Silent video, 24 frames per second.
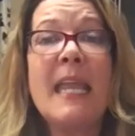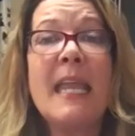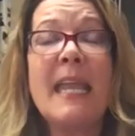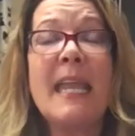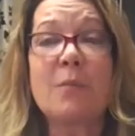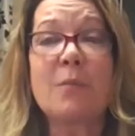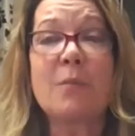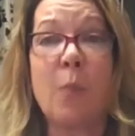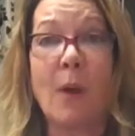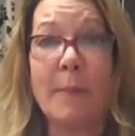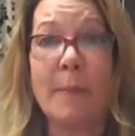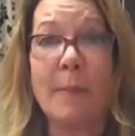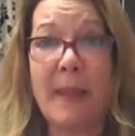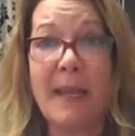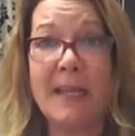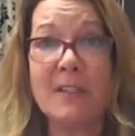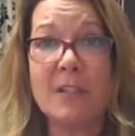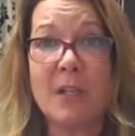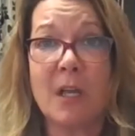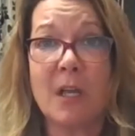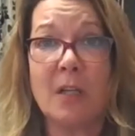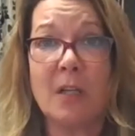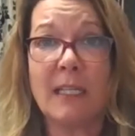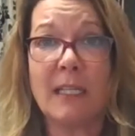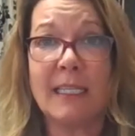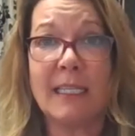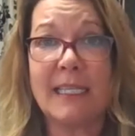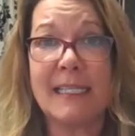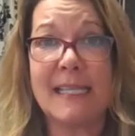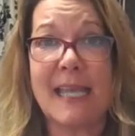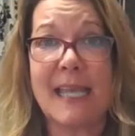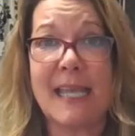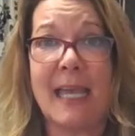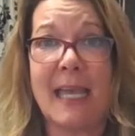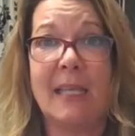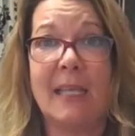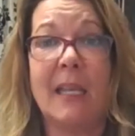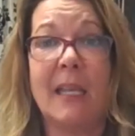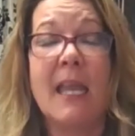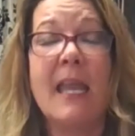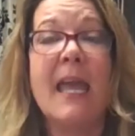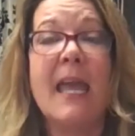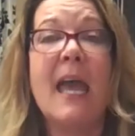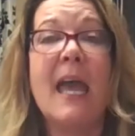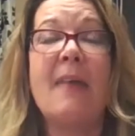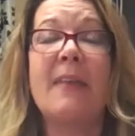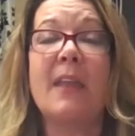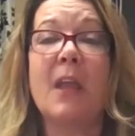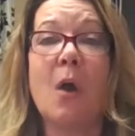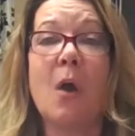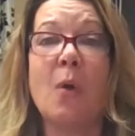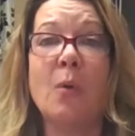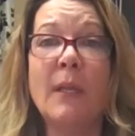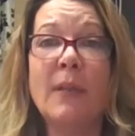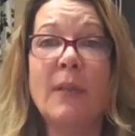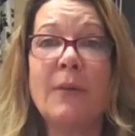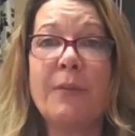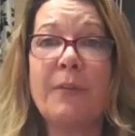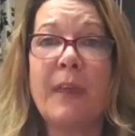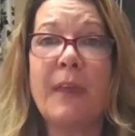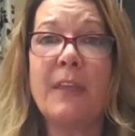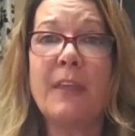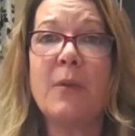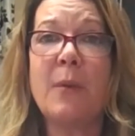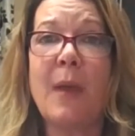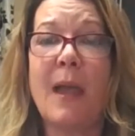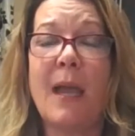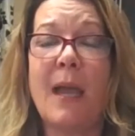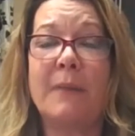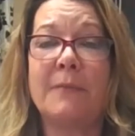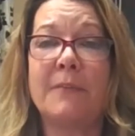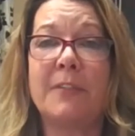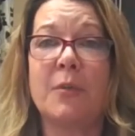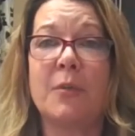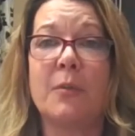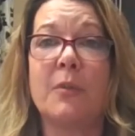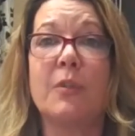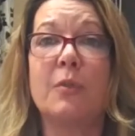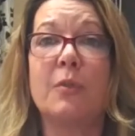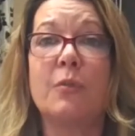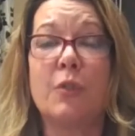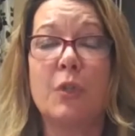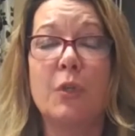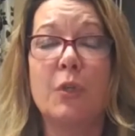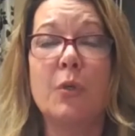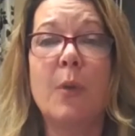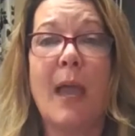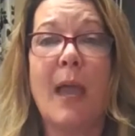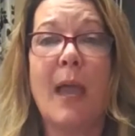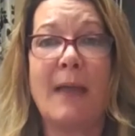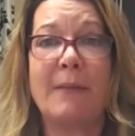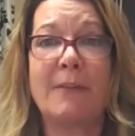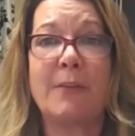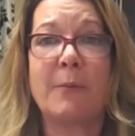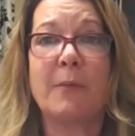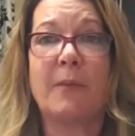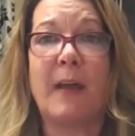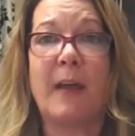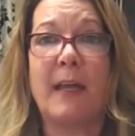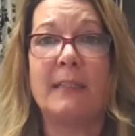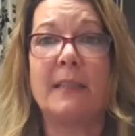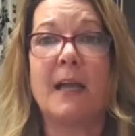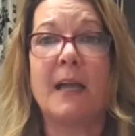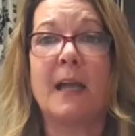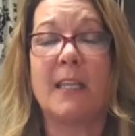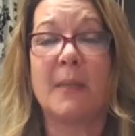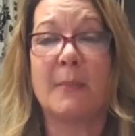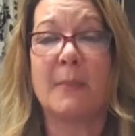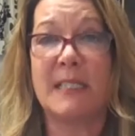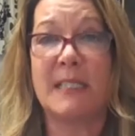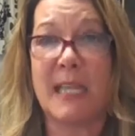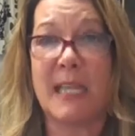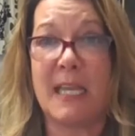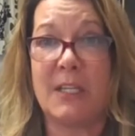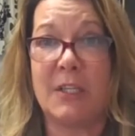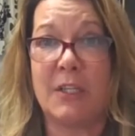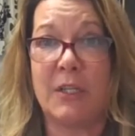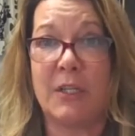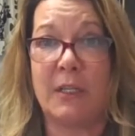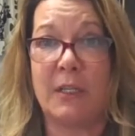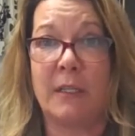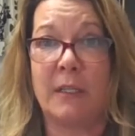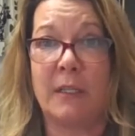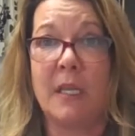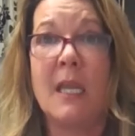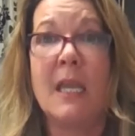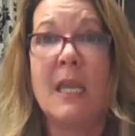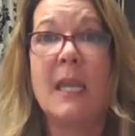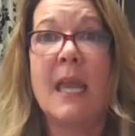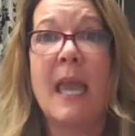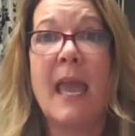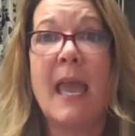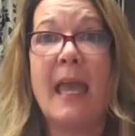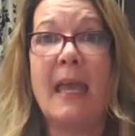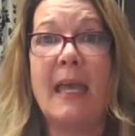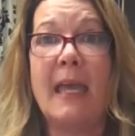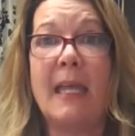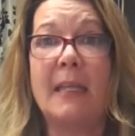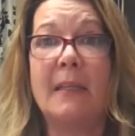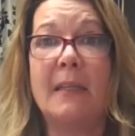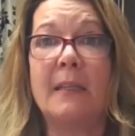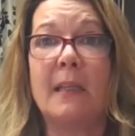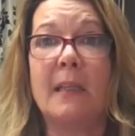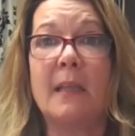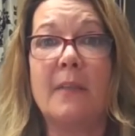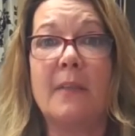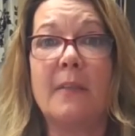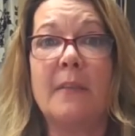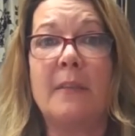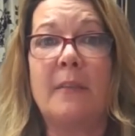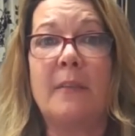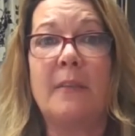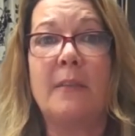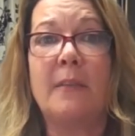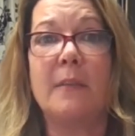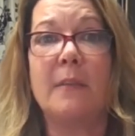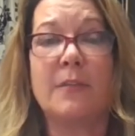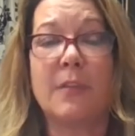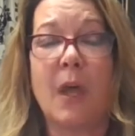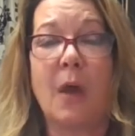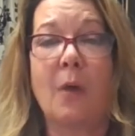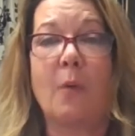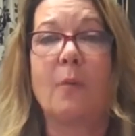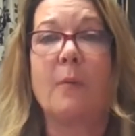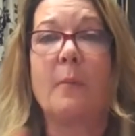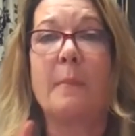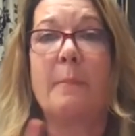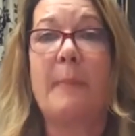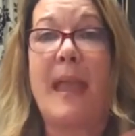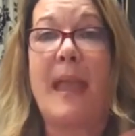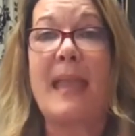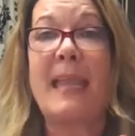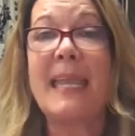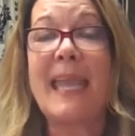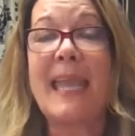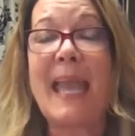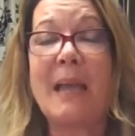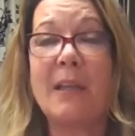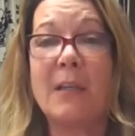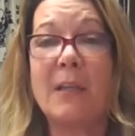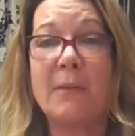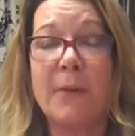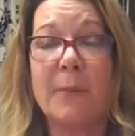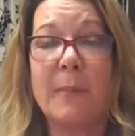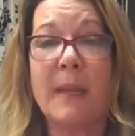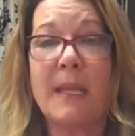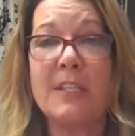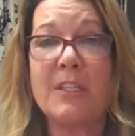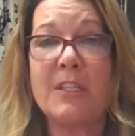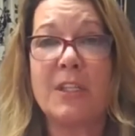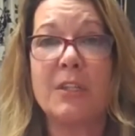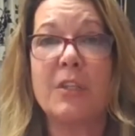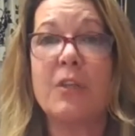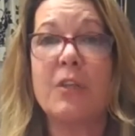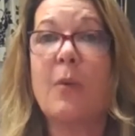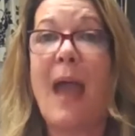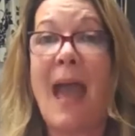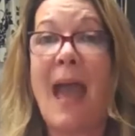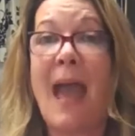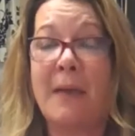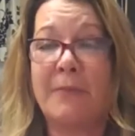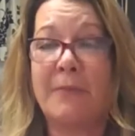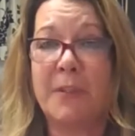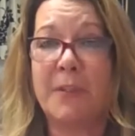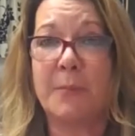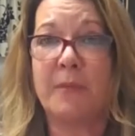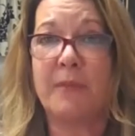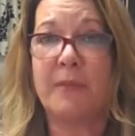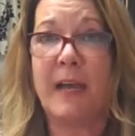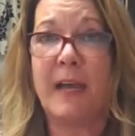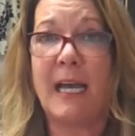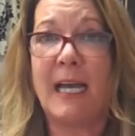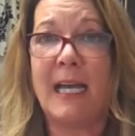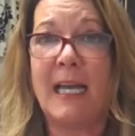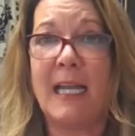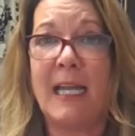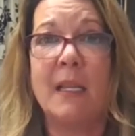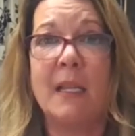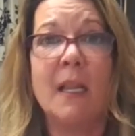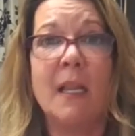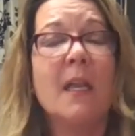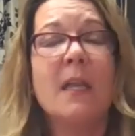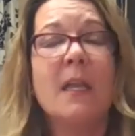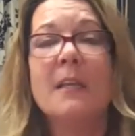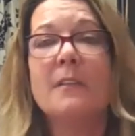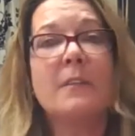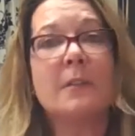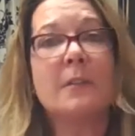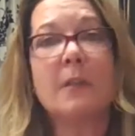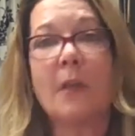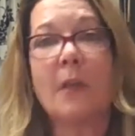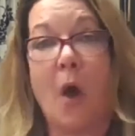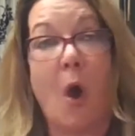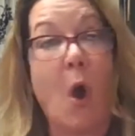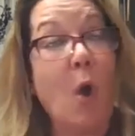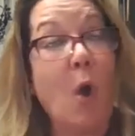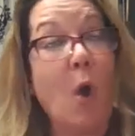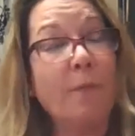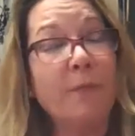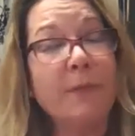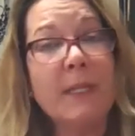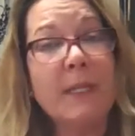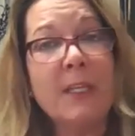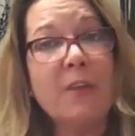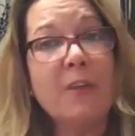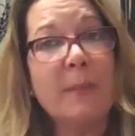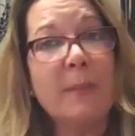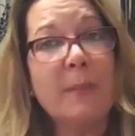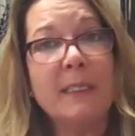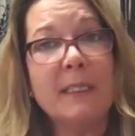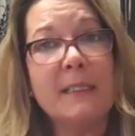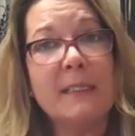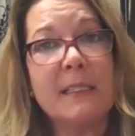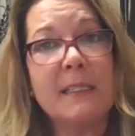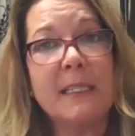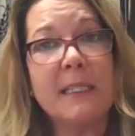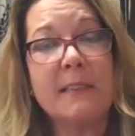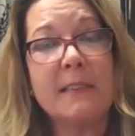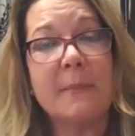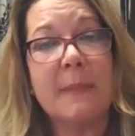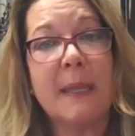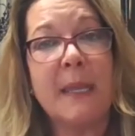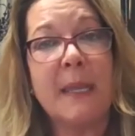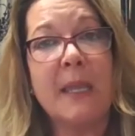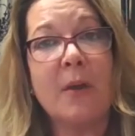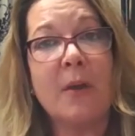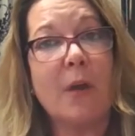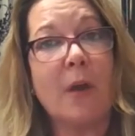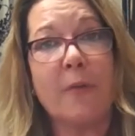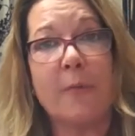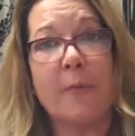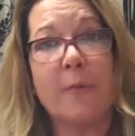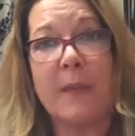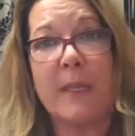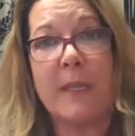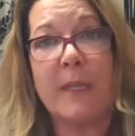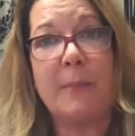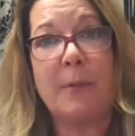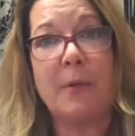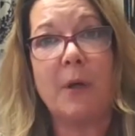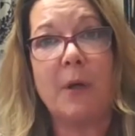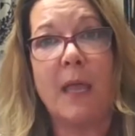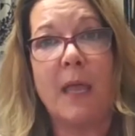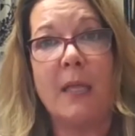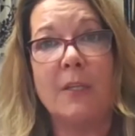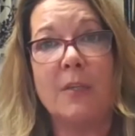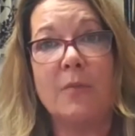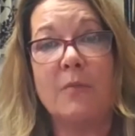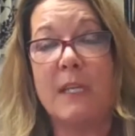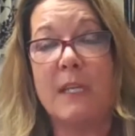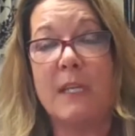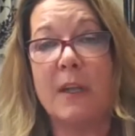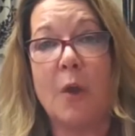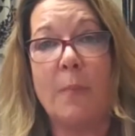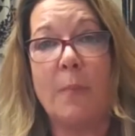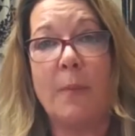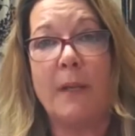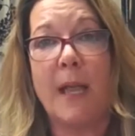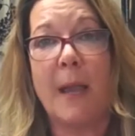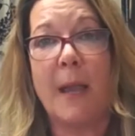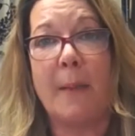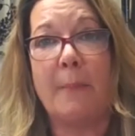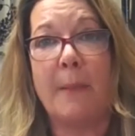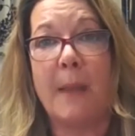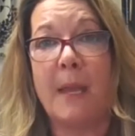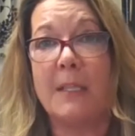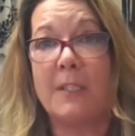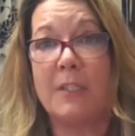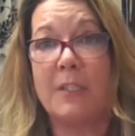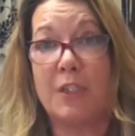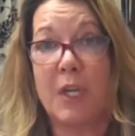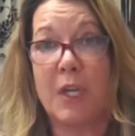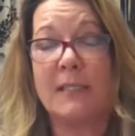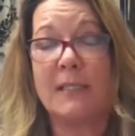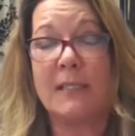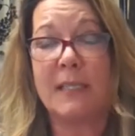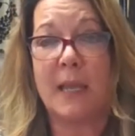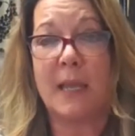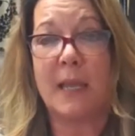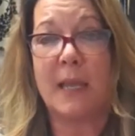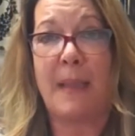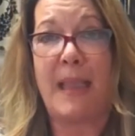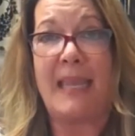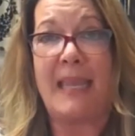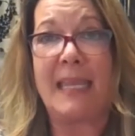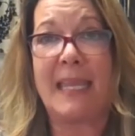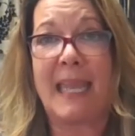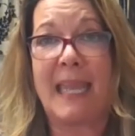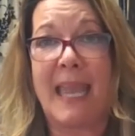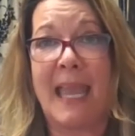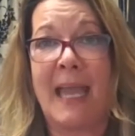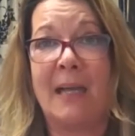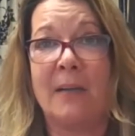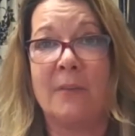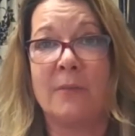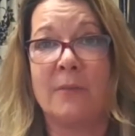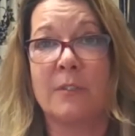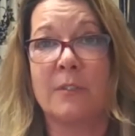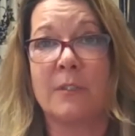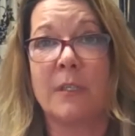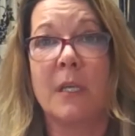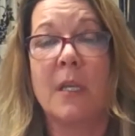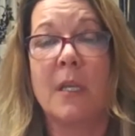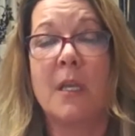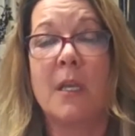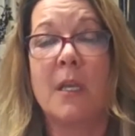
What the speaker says: It's one page long, like I said, and the only other thing you have to do is you do have to provide documentation. And so bank account information you have to provide. Hopefully you've been listening to me or other people and you did open up just a bank account